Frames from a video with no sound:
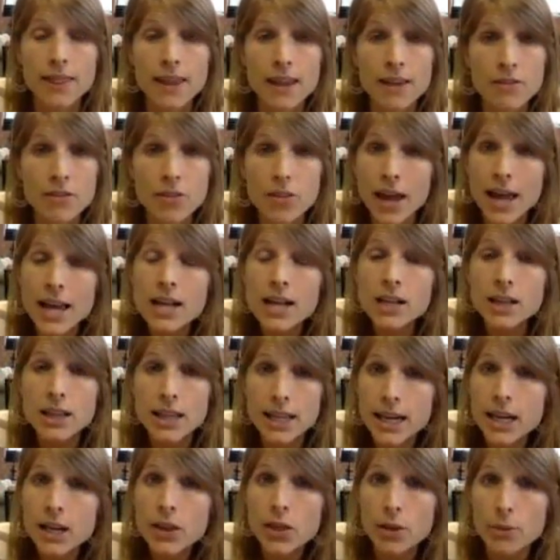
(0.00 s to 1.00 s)
if they
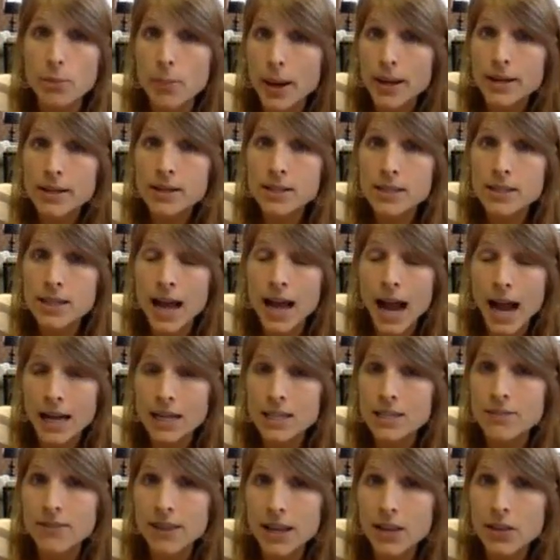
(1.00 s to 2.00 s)
click the button to
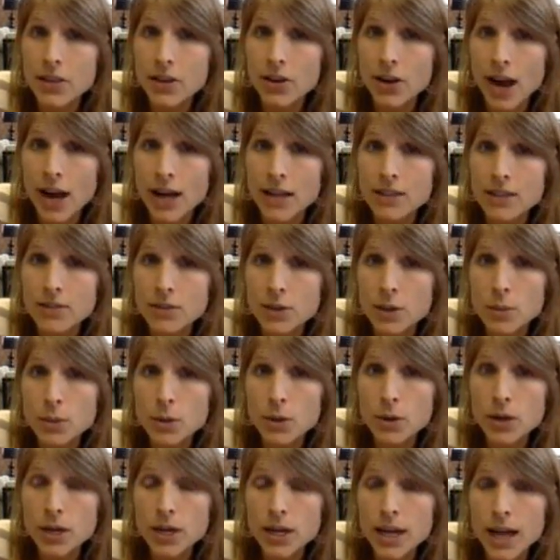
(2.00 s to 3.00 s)
activate their active
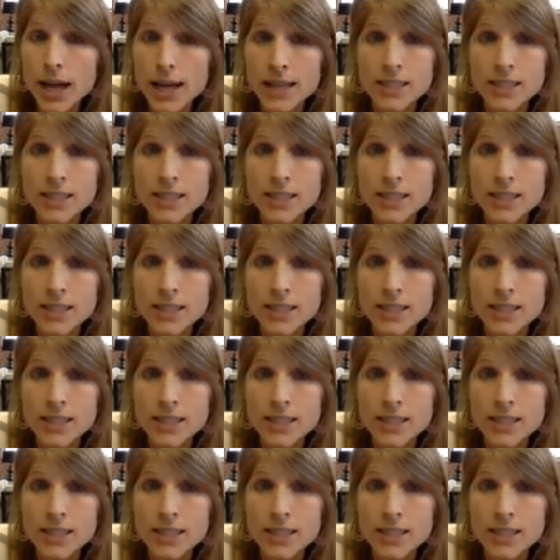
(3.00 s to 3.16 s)
community